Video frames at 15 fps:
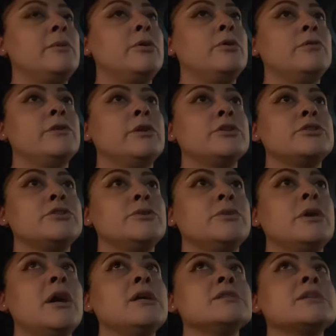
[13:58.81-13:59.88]
over to
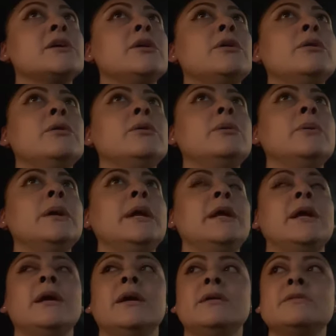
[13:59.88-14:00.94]
Costco
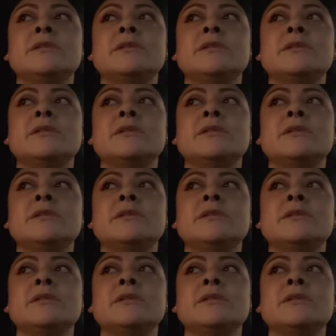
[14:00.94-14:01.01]
and